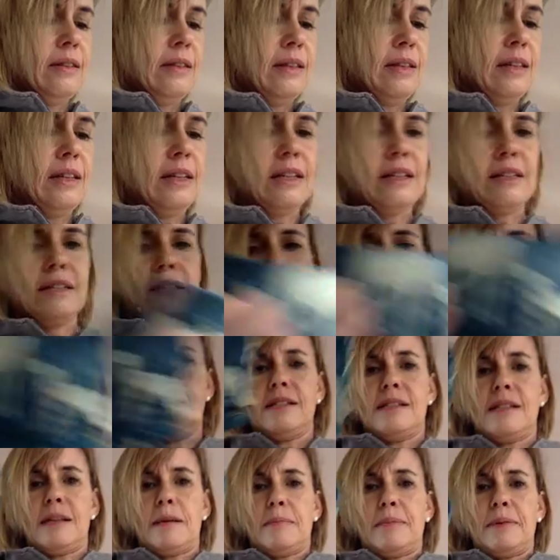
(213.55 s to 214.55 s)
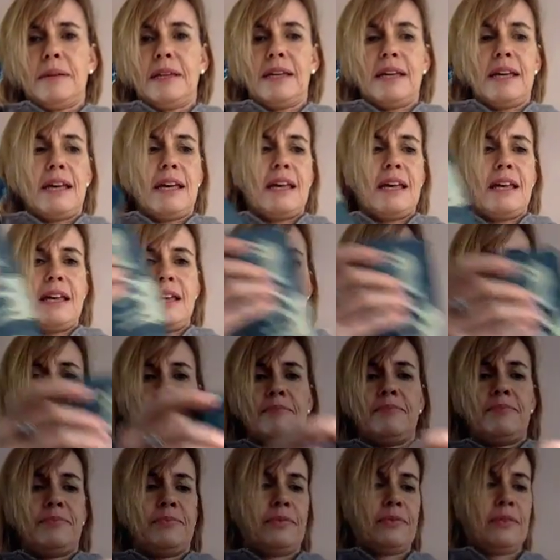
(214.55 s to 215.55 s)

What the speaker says: the next size up again,